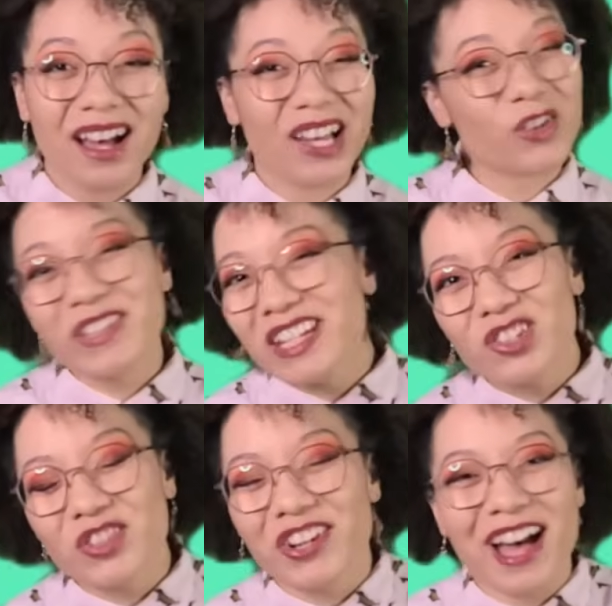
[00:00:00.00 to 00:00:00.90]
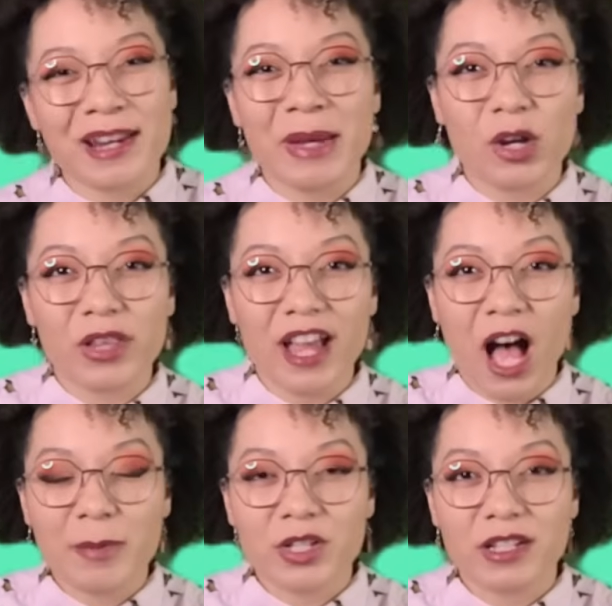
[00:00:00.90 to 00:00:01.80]
uh, crustaceans are kind of my only
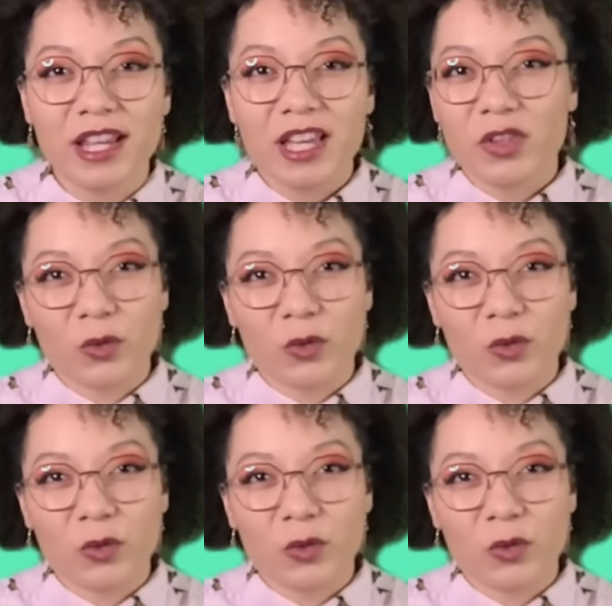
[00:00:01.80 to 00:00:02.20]
option.